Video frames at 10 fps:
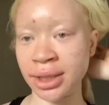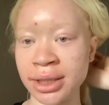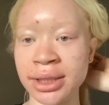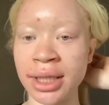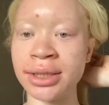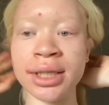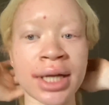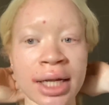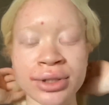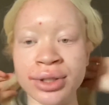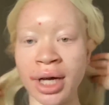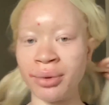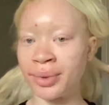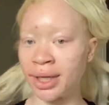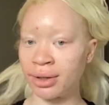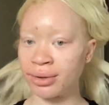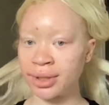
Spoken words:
this section not turn out well,